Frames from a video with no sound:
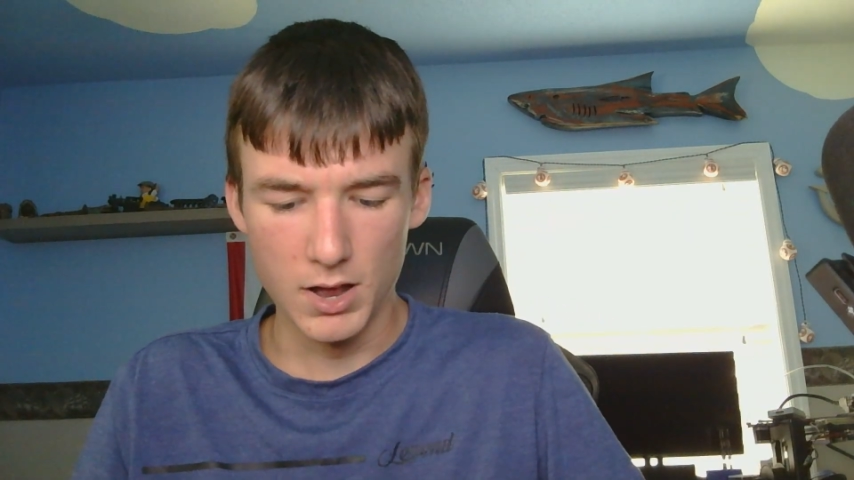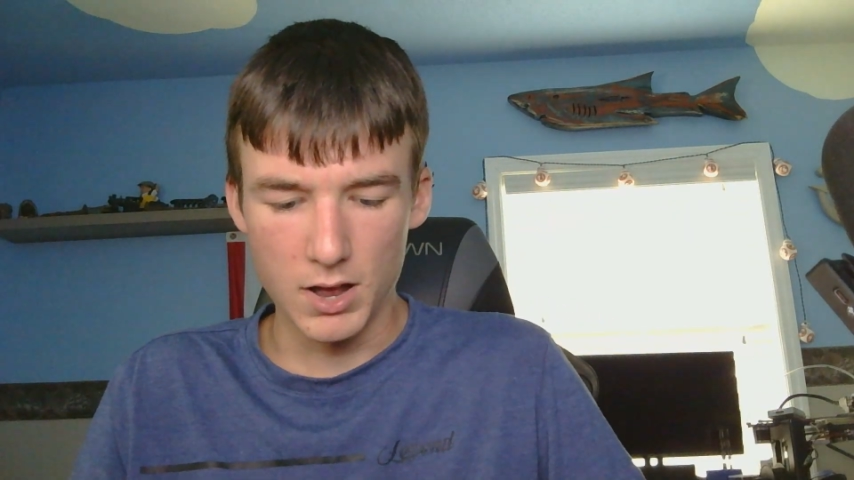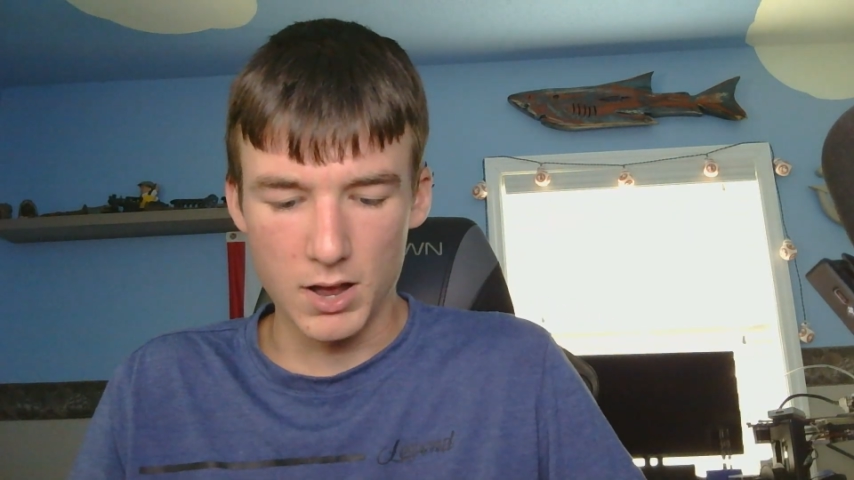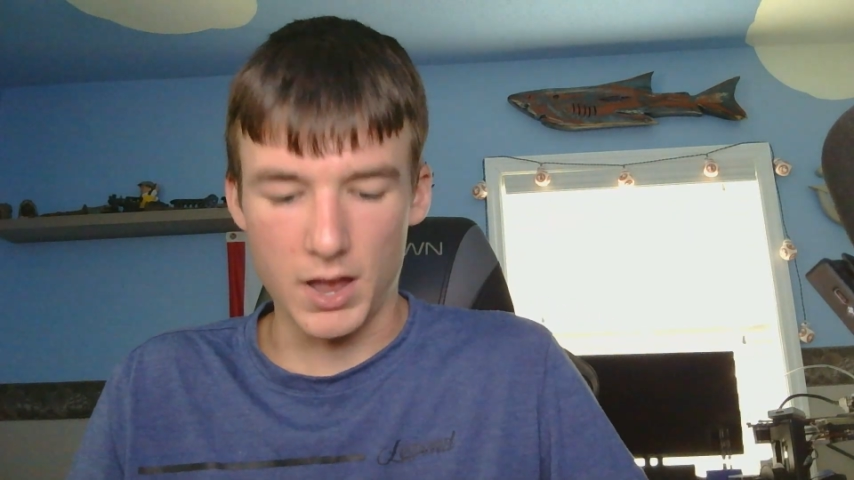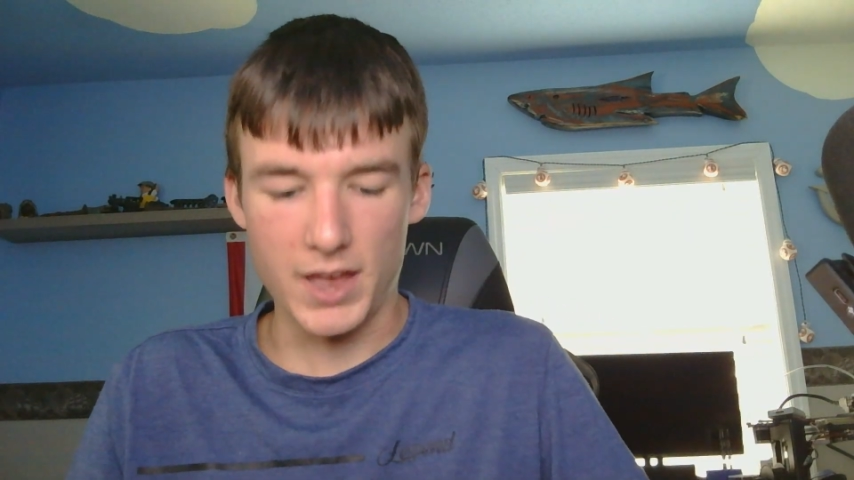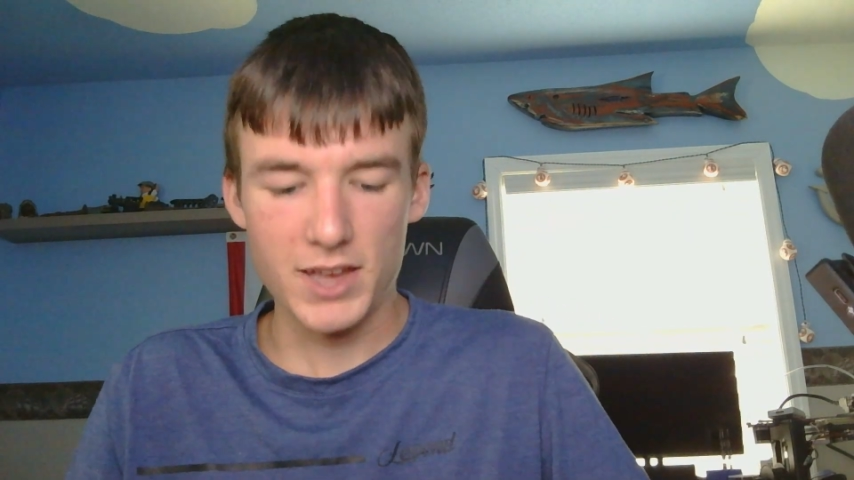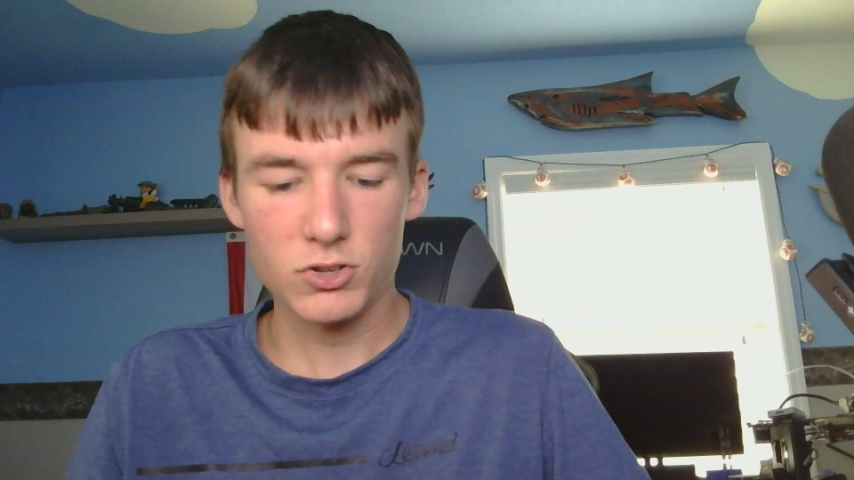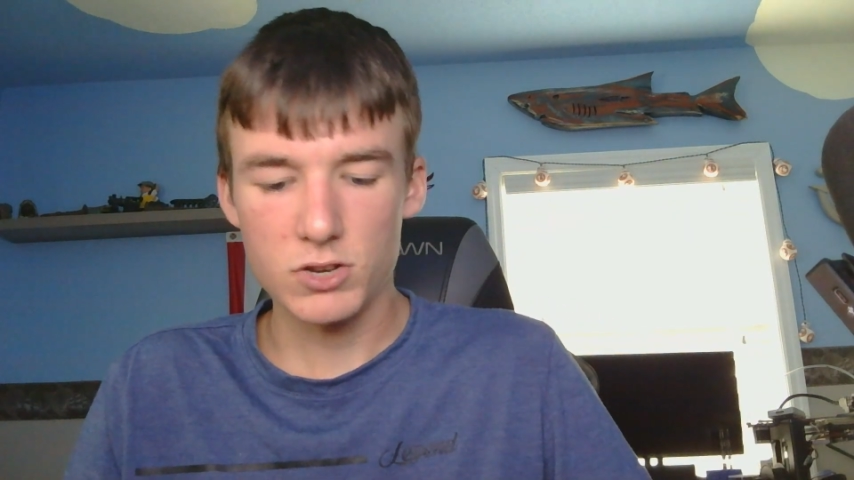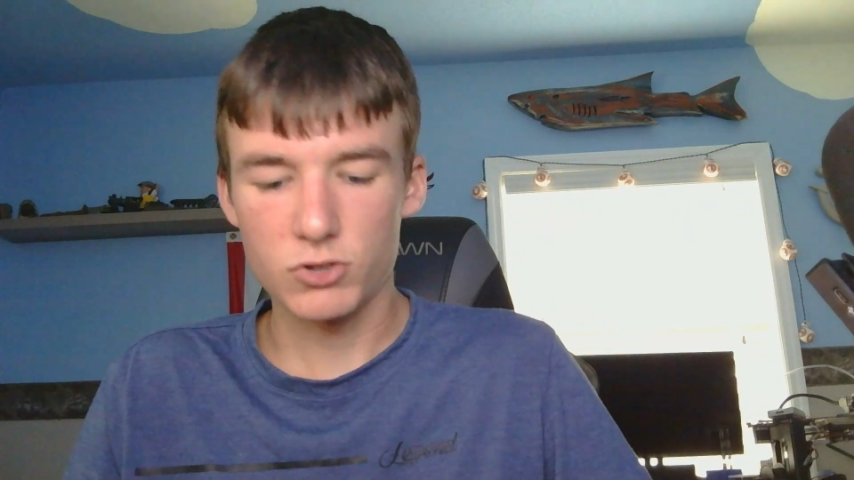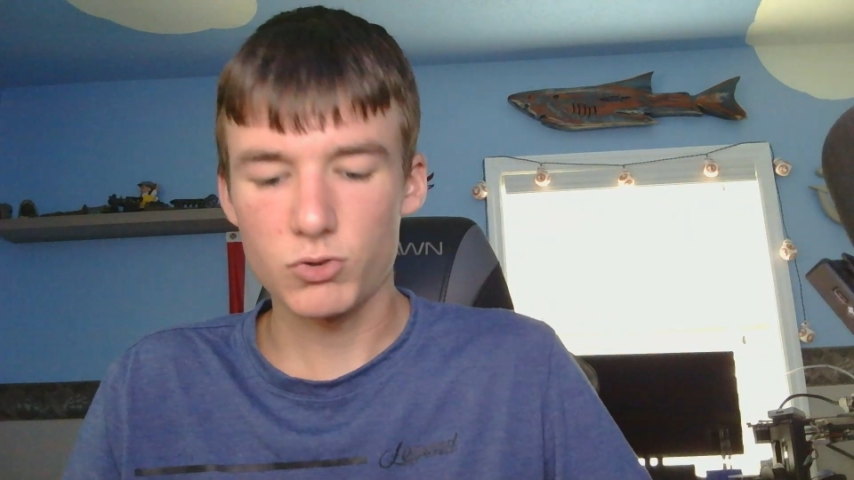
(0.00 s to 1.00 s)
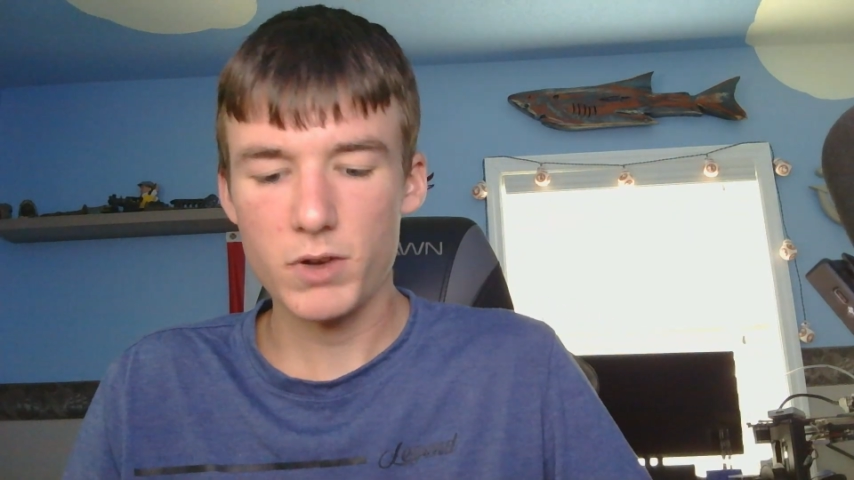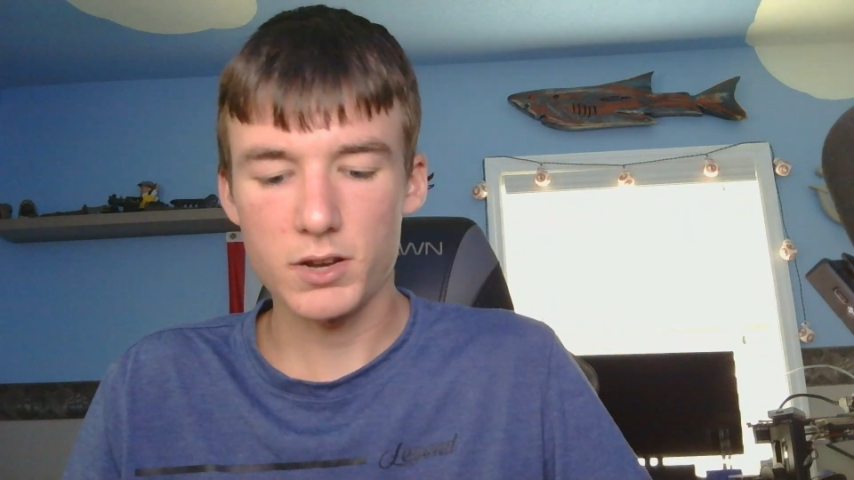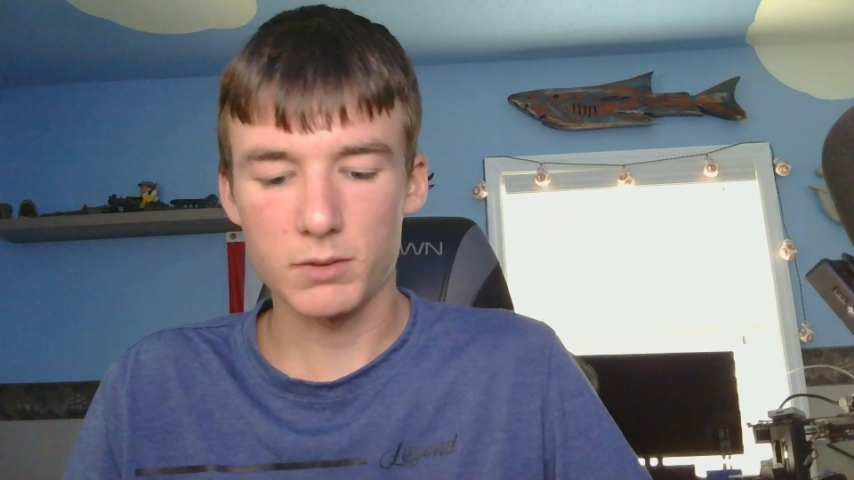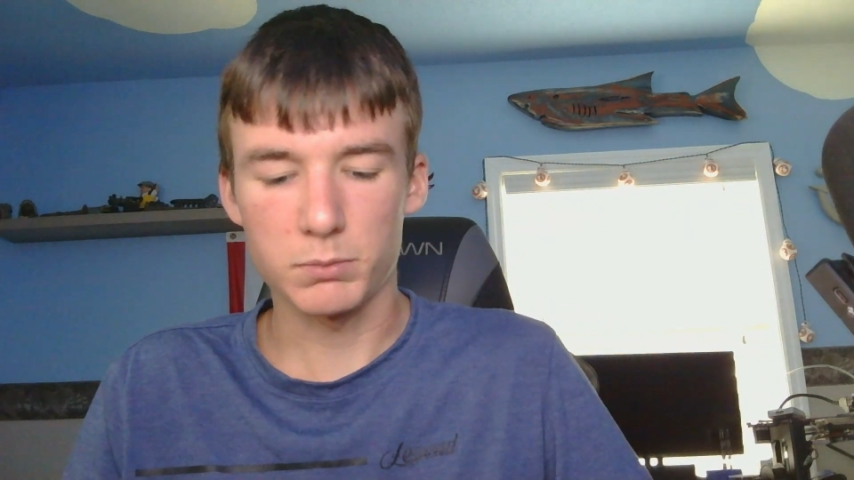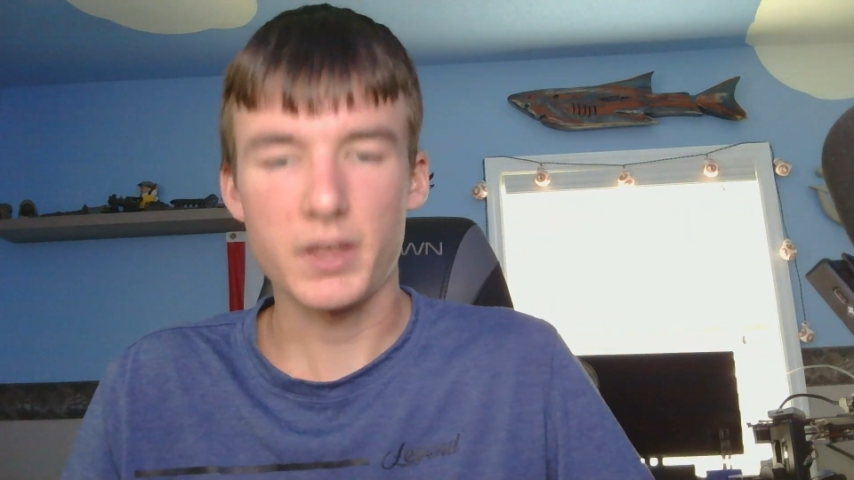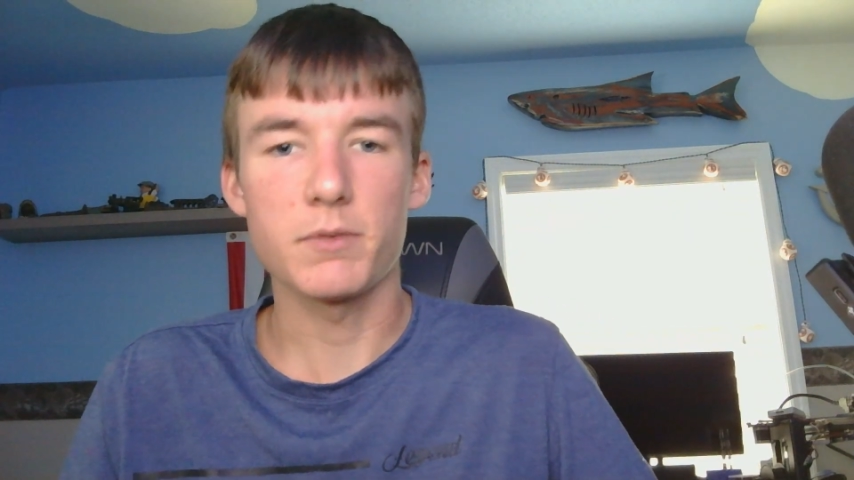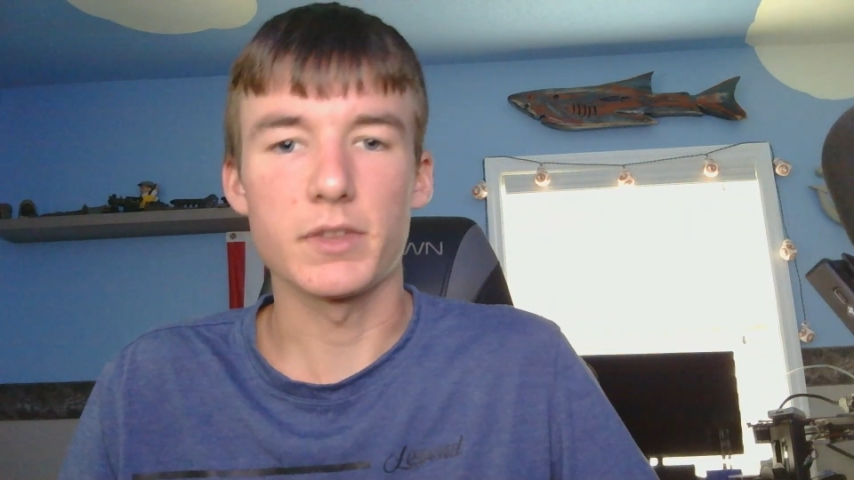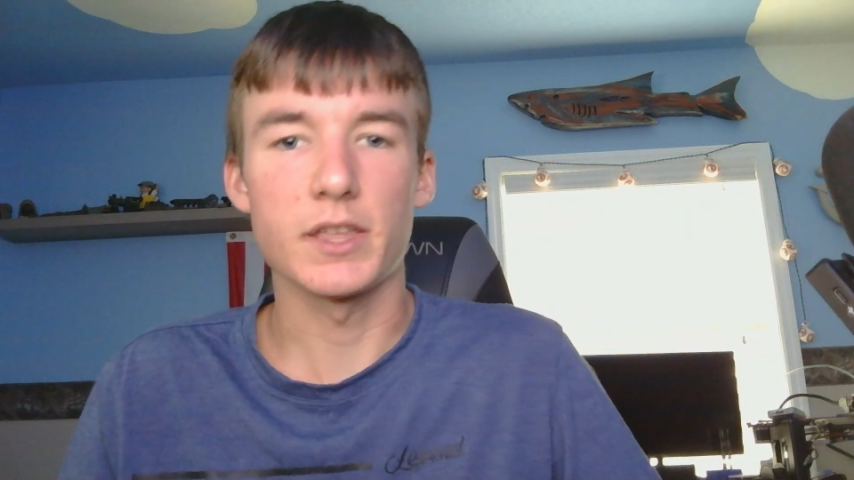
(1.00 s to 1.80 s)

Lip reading: I actually enjoyed playing with it.